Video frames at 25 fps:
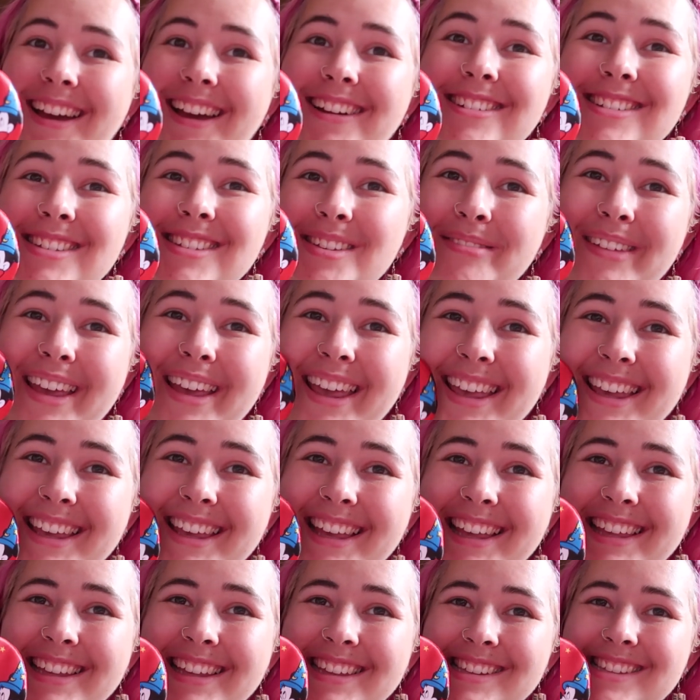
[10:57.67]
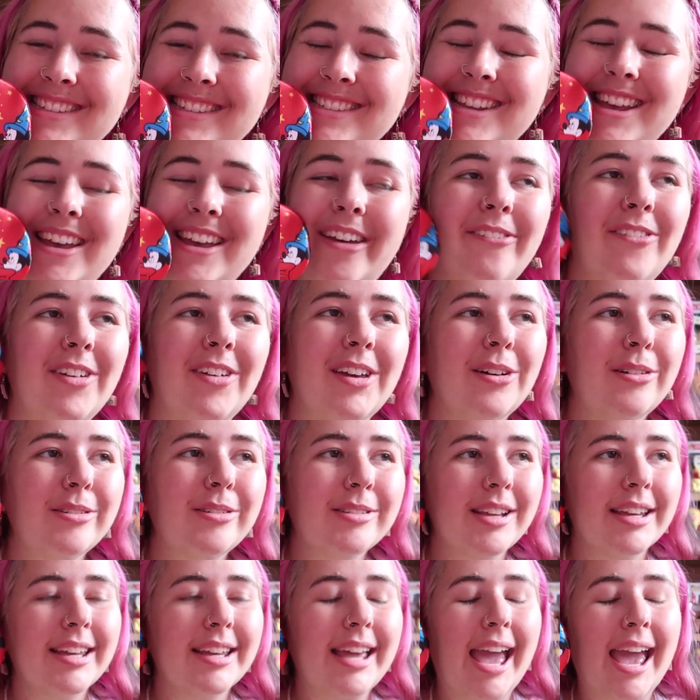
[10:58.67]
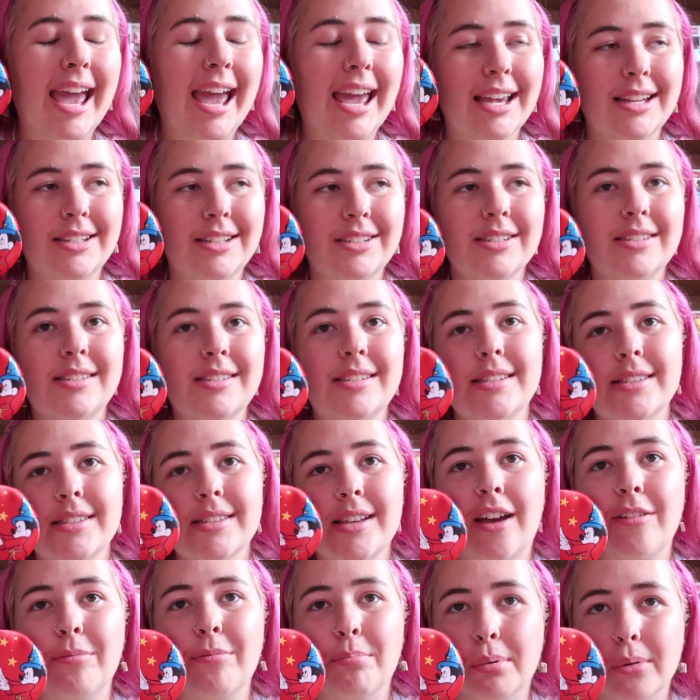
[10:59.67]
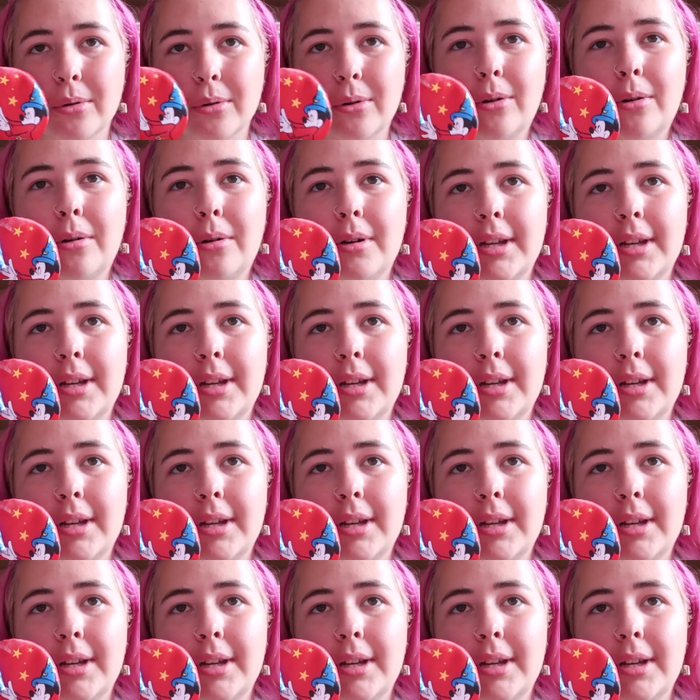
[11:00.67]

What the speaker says: got some ears. It feels like ages since I've brought